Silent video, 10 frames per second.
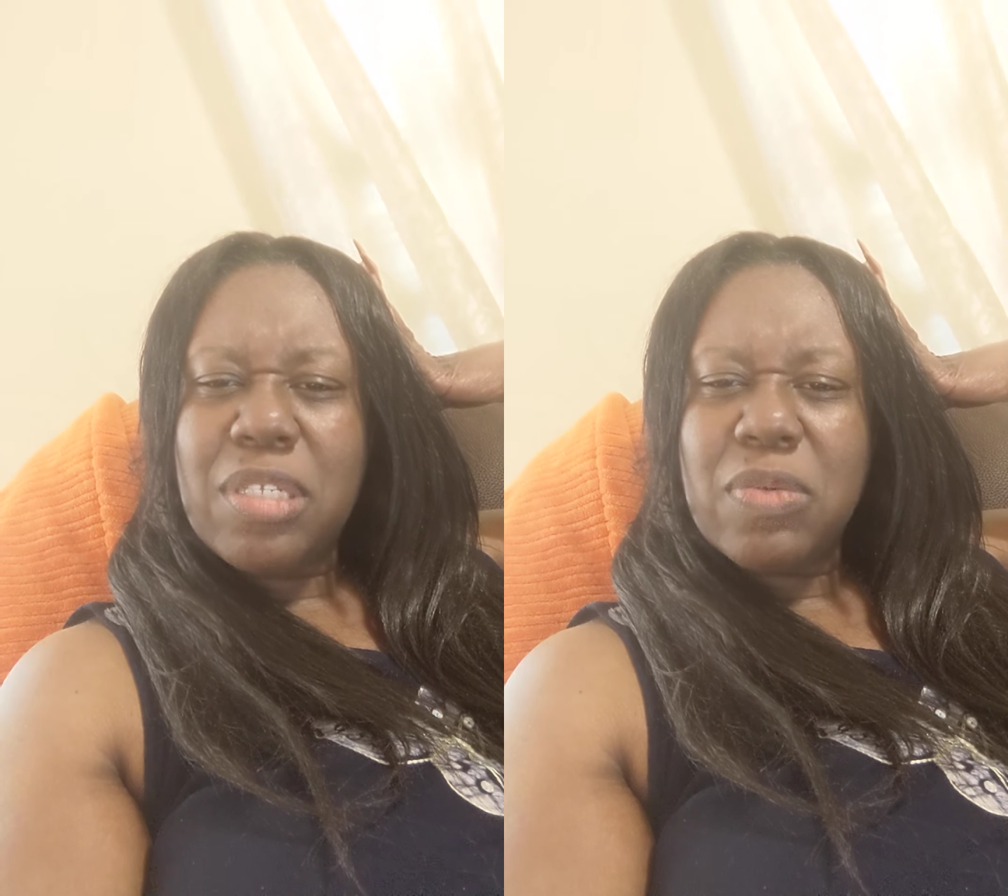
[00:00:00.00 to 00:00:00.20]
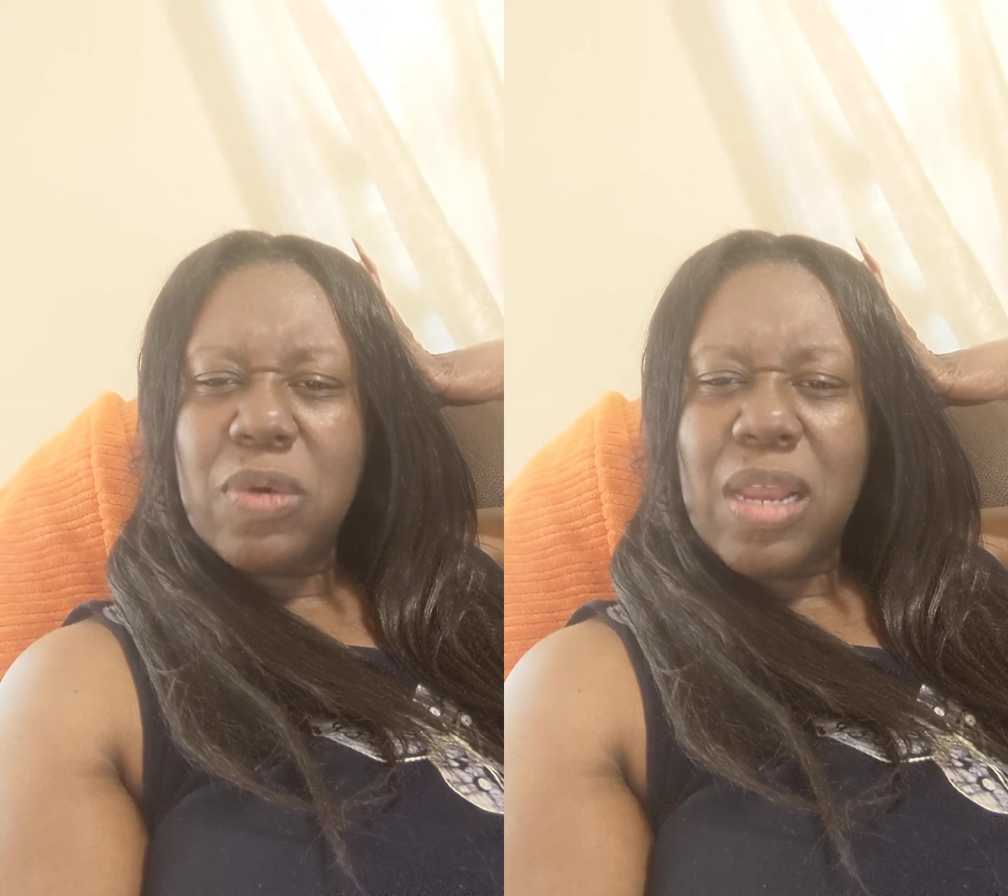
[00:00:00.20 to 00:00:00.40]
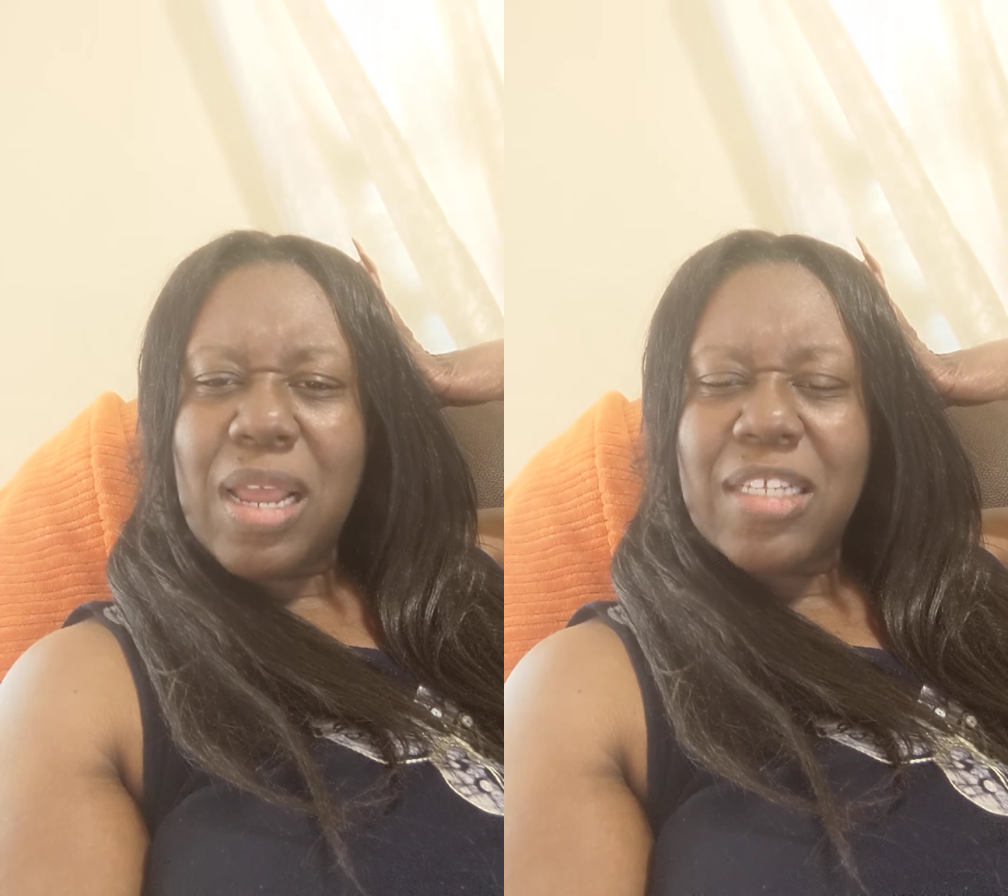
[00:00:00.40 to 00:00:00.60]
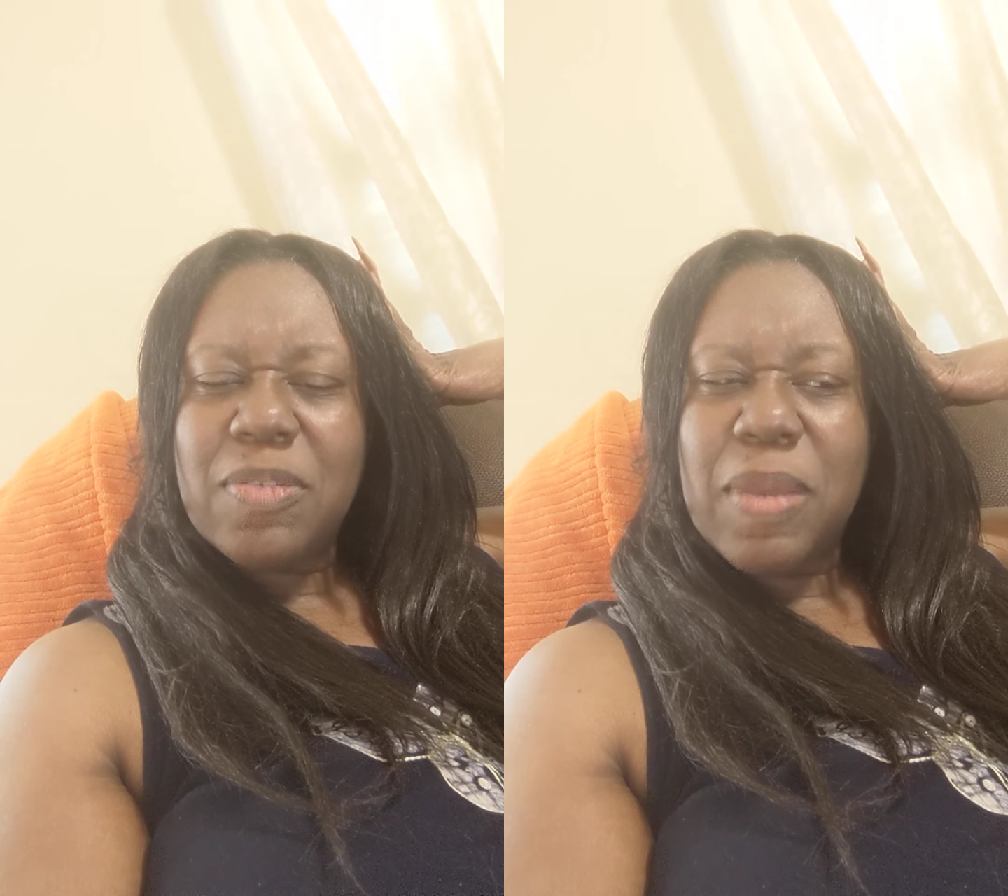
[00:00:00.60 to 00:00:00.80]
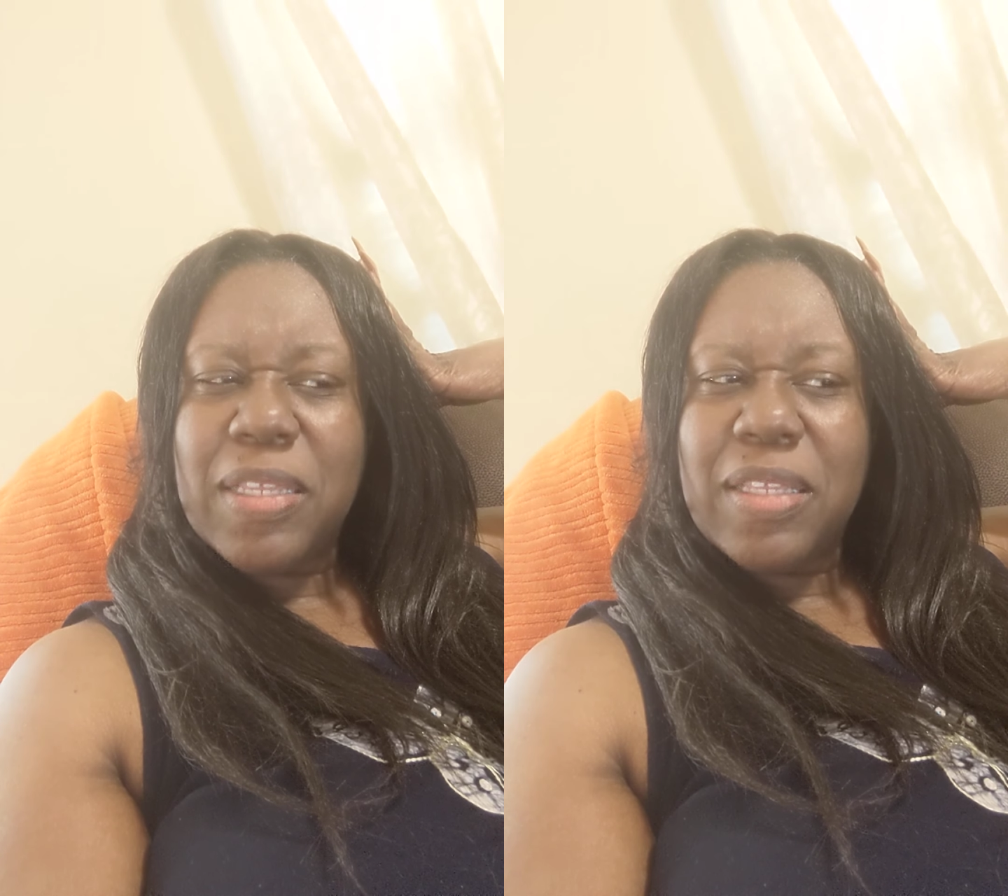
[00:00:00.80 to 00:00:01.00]
than what I
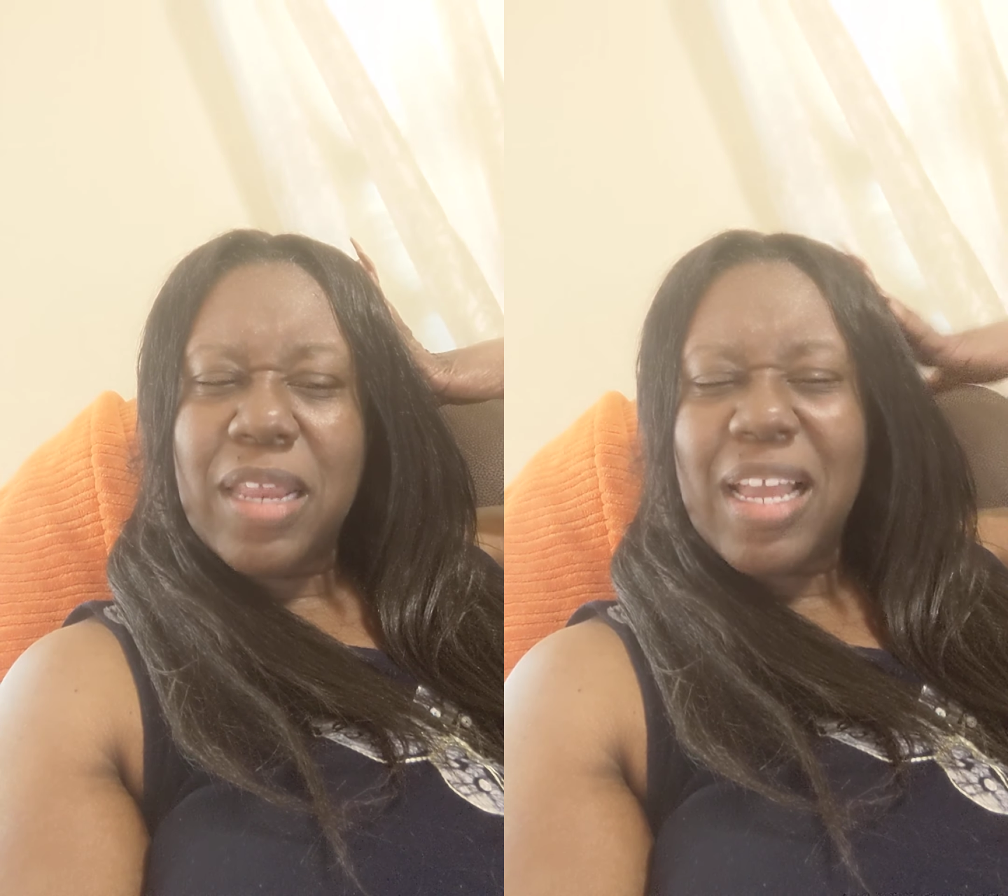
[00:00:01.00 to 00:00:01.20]
expected.